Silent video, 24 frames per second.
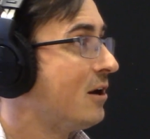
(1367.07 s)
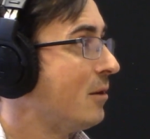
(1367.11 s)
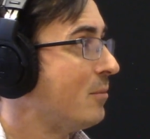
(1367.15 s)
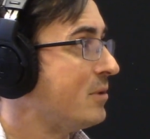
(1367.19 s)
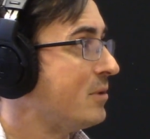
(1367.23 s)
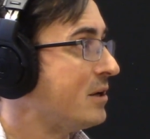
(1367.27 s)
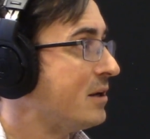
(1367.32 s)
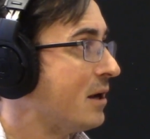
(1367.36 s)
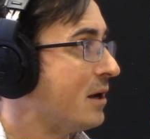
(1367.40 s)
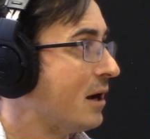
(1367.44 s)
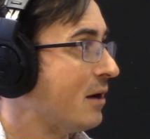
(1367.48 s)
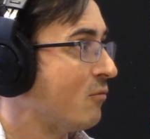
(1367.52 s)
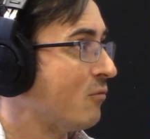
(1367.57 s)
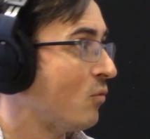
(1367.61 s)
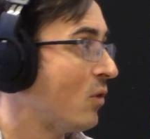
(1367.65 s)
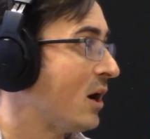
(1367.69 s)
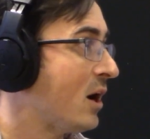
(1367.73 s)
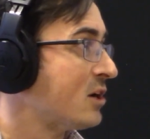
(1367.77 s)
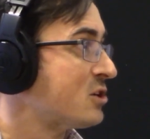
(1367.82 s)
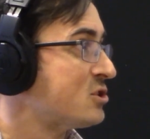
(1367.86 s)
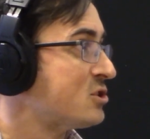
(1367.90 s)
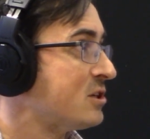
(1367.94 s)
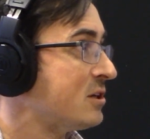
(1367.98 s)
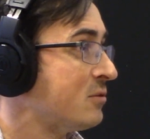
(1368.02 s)
I mean, I've
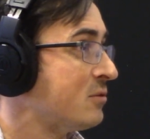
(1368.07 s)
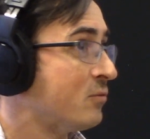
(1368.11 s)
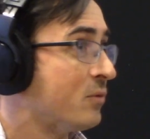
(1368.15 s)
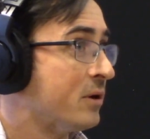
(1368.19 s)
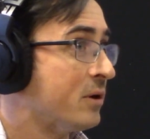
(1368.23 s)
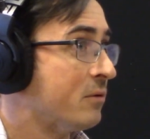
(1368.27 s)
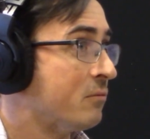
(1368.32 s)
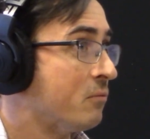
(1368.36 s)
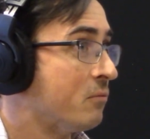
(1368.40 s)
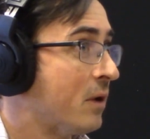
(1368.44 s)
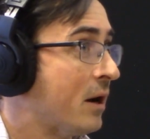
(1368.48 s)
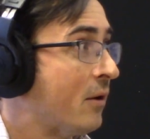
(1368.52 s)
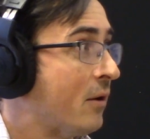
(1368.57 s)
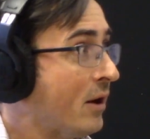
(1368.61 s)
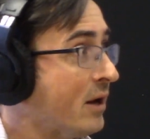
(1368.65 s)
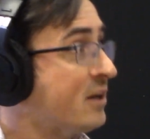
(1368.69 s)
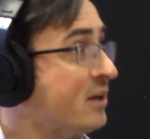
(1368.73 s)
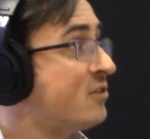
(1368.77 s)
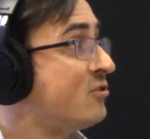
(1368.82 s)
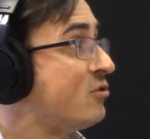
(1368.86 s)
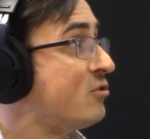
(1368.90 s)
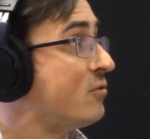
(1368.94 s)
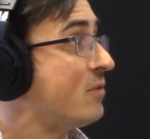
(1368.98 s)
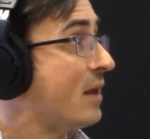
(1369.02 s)
watched it and went, wow, I
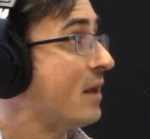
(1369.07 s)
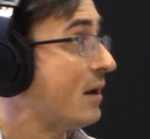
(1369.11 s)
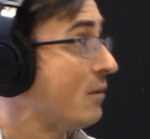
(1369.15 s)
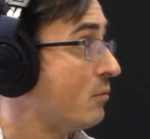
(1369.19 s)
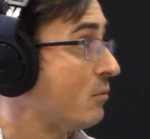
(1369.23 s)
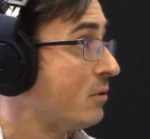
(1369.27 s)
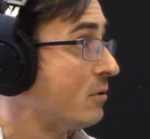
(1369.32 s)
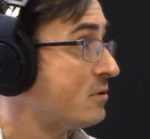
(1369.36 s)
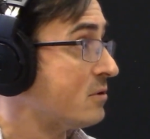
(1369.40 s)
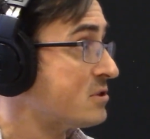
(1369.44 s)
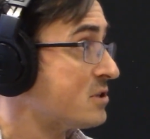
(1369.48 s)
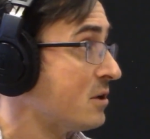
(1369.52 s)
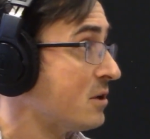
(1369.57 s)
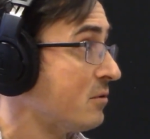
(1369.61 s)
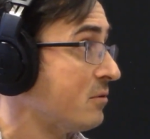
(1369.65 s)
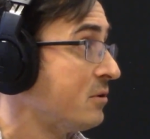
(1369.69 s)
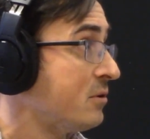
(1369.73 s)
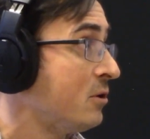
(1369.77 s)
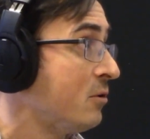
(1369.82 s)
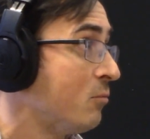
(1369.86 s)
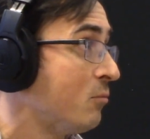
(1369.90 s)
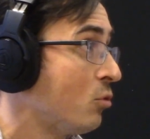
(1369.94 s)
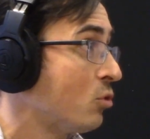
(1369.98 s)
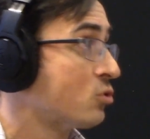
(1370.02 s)
could do that. Whereas,
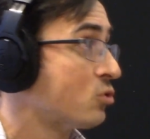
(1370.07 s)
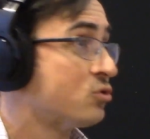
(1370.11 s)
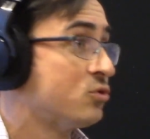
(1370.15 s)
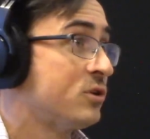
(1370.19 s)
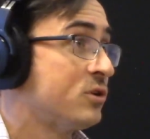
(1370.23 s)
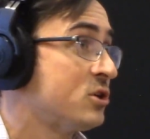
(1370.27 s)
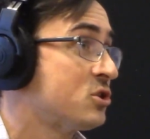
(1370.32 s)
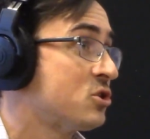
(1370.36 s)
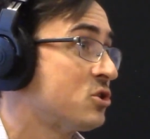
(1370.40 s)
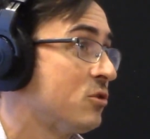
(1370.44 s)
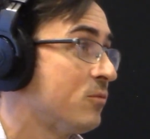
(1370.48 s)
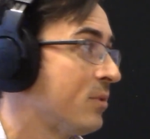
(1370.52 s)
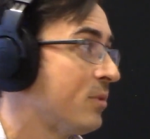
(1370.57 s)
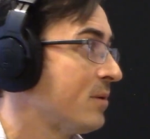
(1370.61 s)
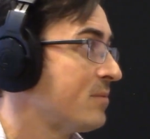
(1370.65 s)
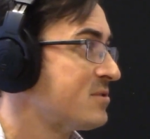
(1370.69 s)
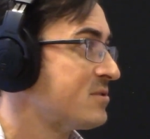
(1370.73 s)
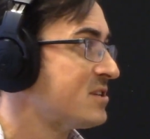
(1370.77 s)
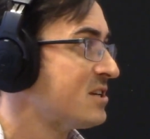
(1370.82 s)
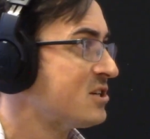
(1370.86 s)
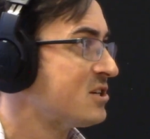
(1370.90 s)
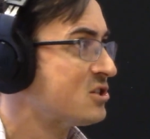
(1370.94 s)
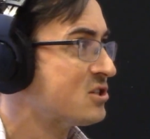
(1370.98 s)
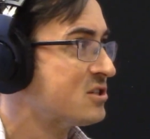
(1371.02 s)
more traditional pump
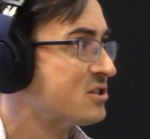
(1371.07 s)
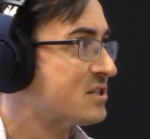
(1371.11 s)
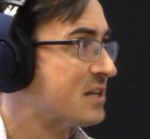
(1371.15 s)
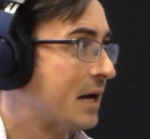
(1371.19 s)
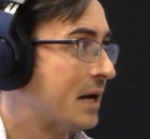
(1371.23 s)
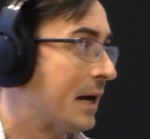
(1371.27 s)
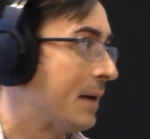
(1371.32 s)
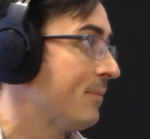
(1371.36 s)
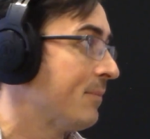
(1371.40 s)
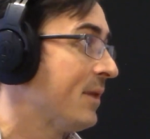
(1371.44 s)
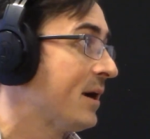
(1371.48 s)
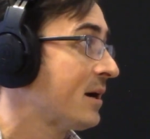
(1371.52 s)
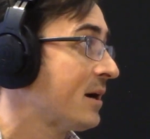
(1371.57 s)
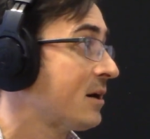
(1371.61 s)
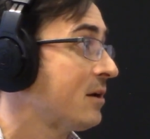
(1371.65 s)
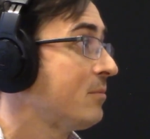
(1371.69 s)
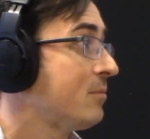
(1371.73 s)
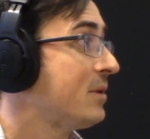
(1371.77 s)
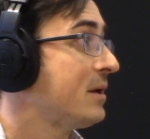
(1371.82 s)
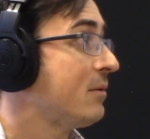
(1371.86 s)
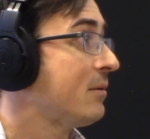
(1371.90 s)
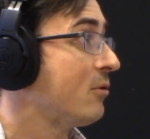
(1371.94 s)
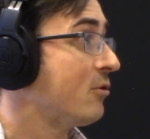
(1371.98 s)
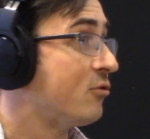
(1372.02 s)
stations, I'm not going
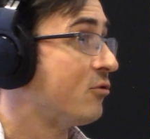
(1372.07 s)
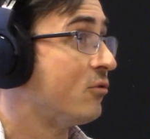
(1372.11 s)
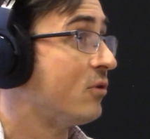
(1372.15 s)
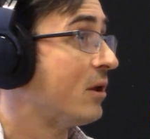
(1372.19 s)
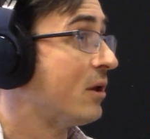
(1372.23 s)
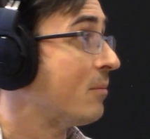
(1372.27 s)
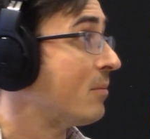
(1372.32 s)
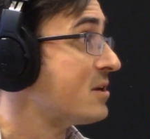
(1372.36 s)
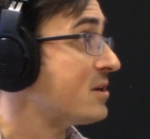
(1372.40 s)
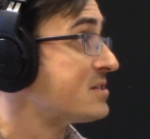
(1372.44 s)
to be able to do that